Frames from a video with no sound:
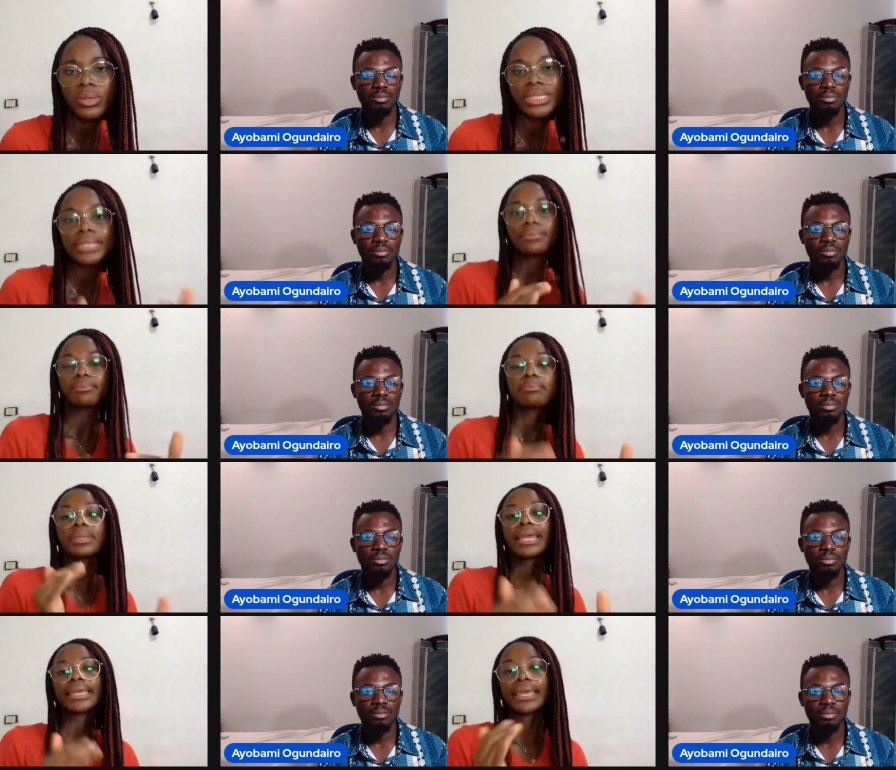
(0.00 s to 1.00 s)
Speaker 1: was it
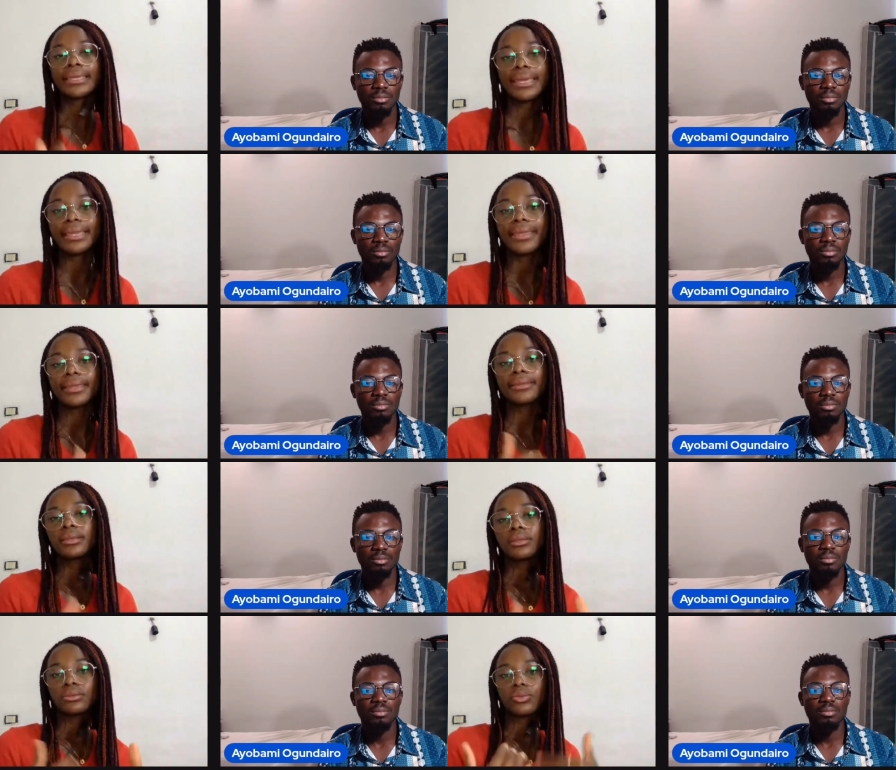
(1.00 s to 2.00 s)
like a year? Then
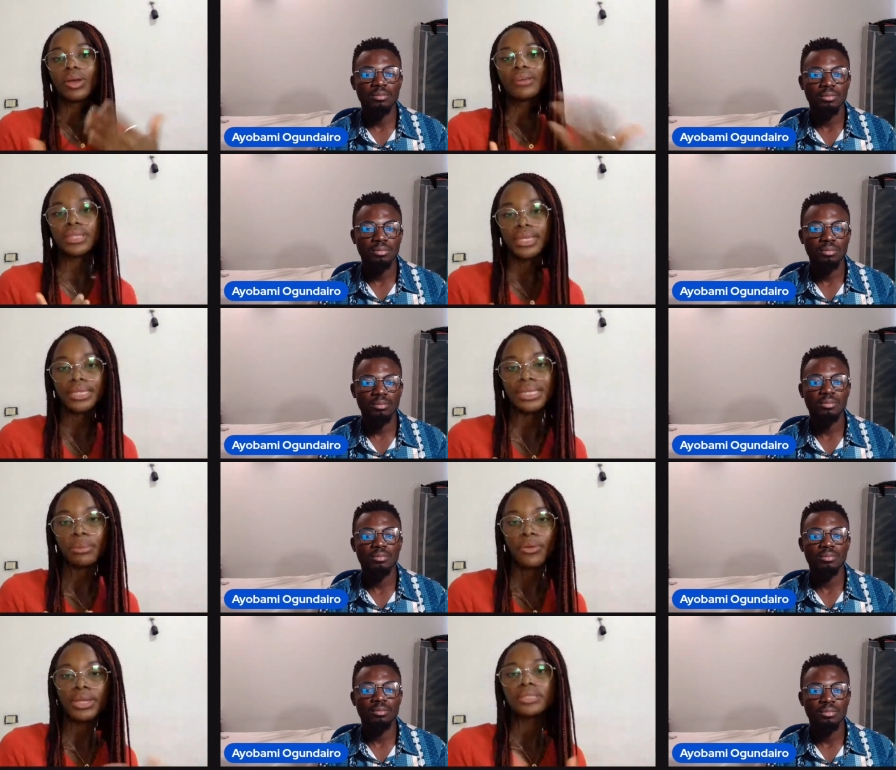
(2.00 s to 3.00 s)
you have to get
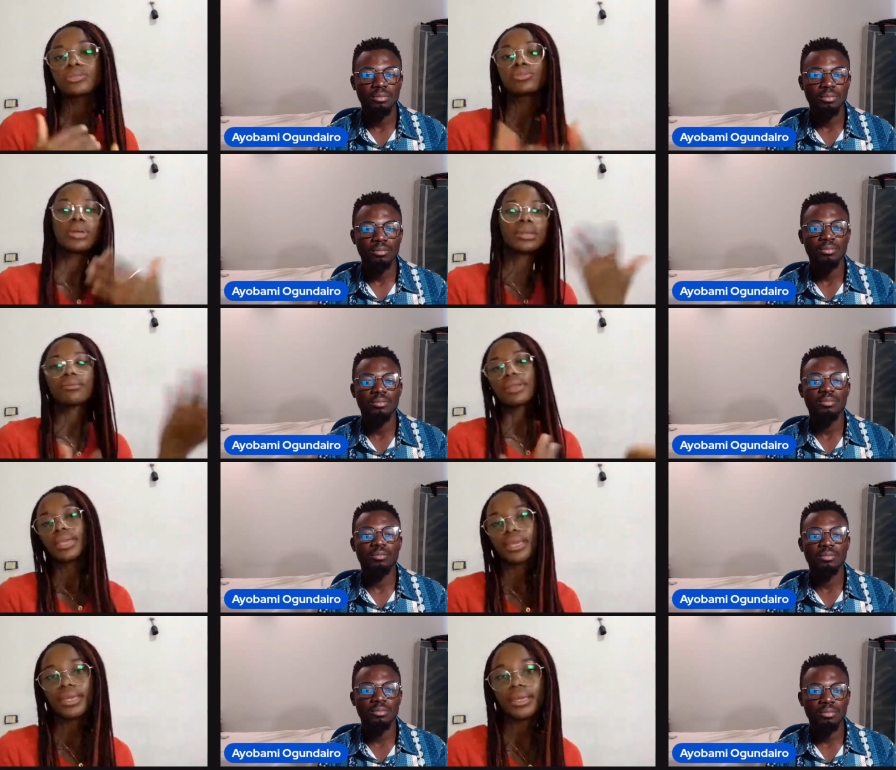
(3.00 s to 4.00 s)
some credits to kind of
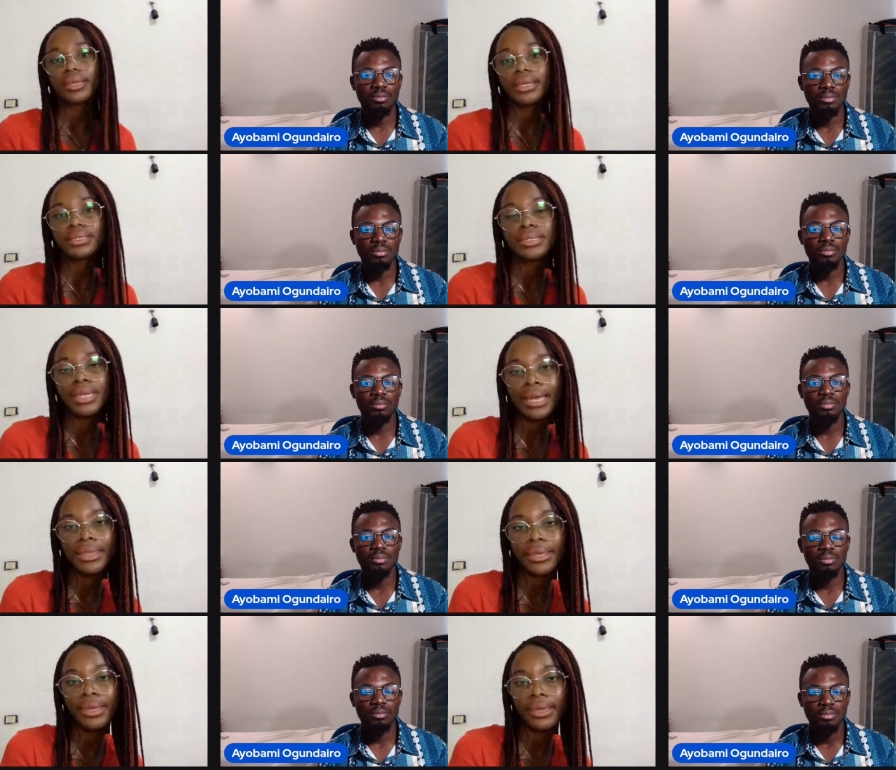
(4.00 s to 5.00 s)
like get it the
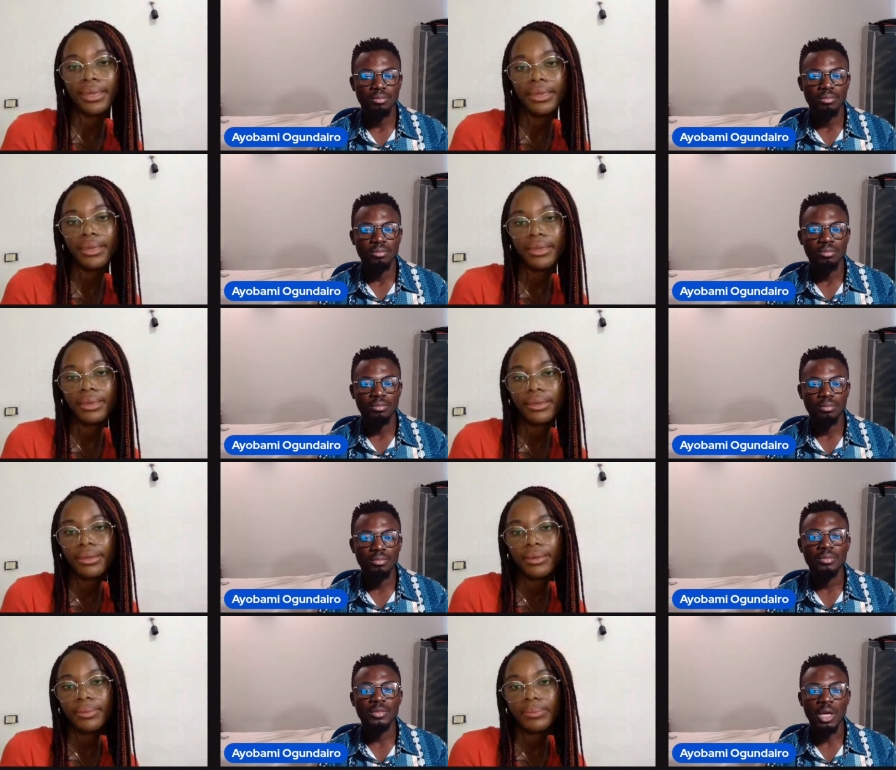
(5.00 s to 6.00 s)
other year.
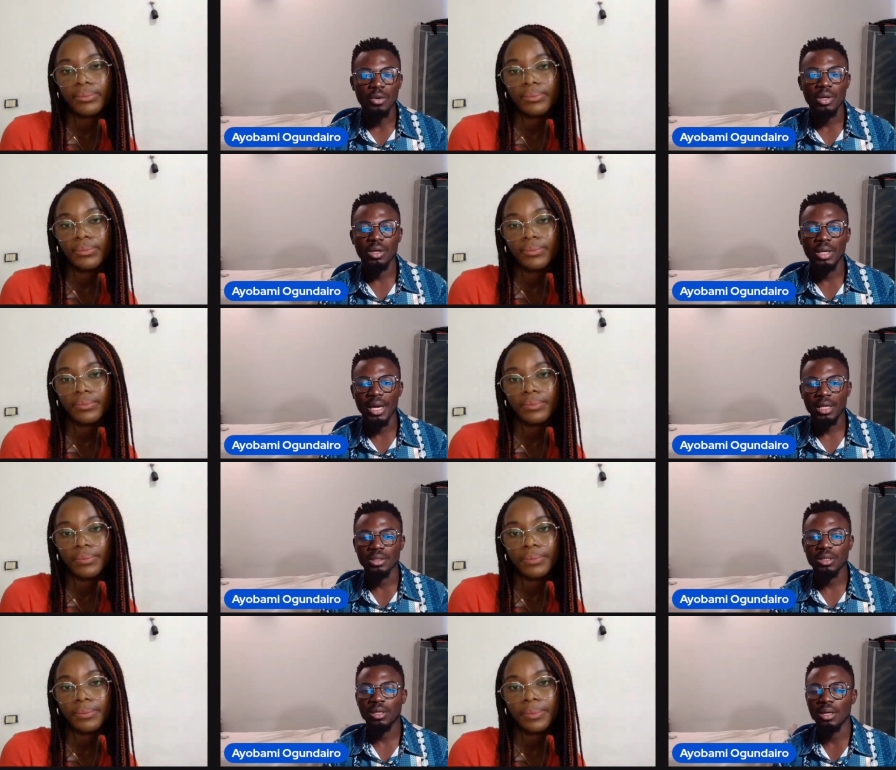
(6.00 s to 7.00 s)
Speaker 2: Okay.
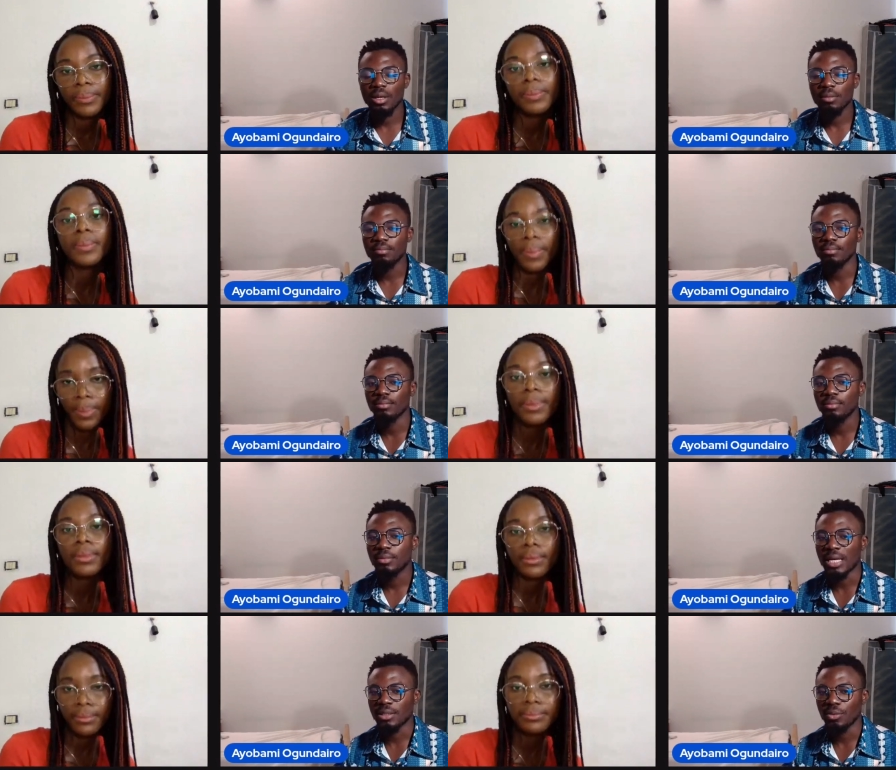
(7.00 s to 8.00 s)
Yes. Um,
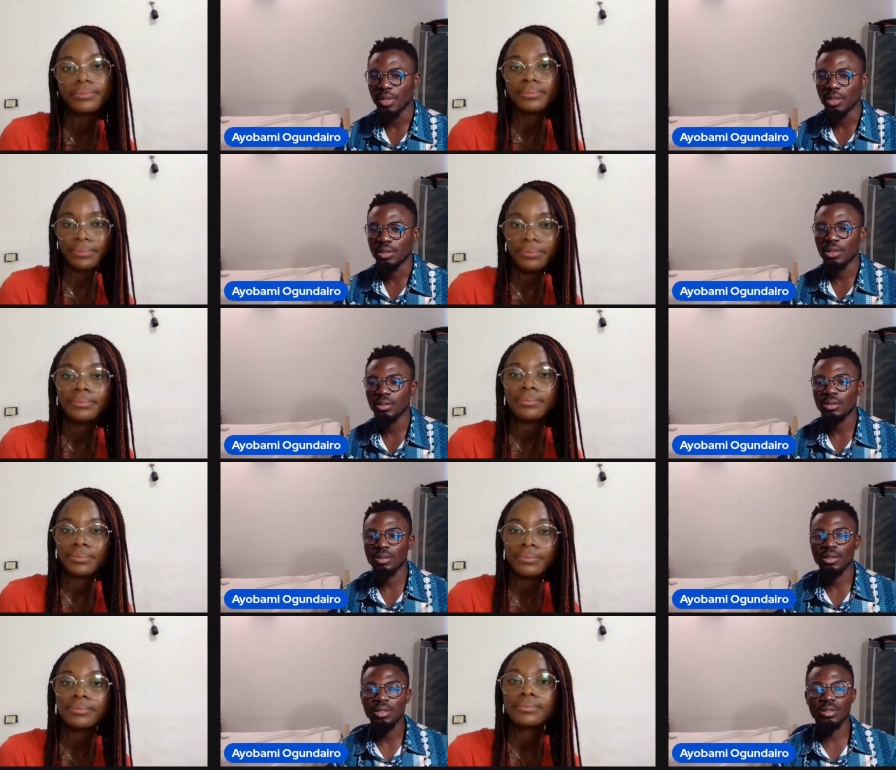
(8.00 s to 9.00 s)
that's the way it
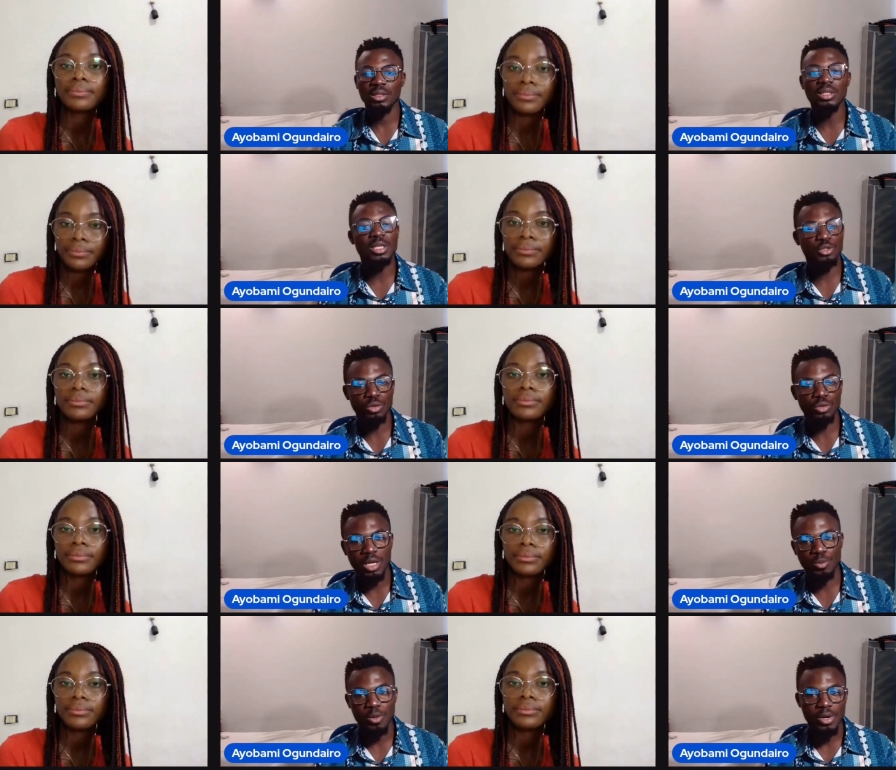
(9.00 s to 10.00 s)
is. It's it's a two
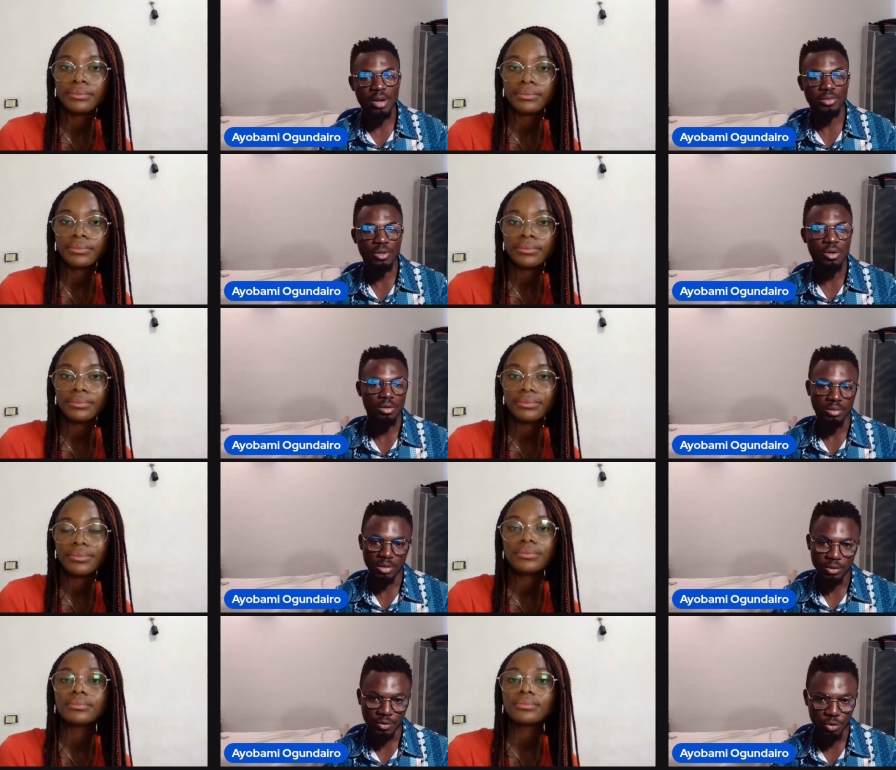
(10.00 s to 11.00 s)
years program, so
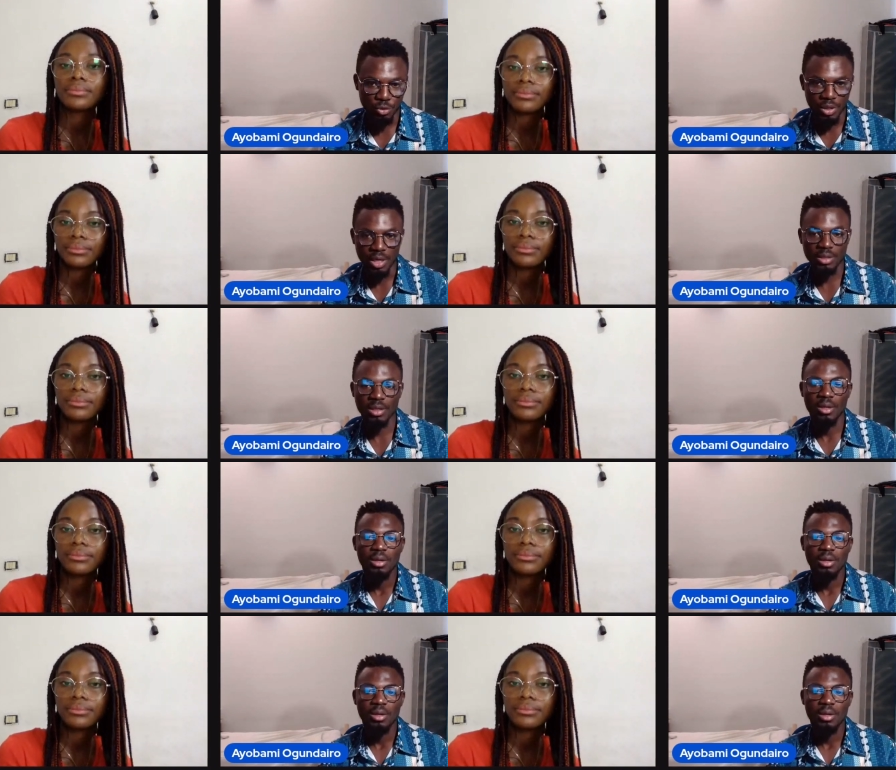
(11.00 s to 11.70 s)
it's for two years.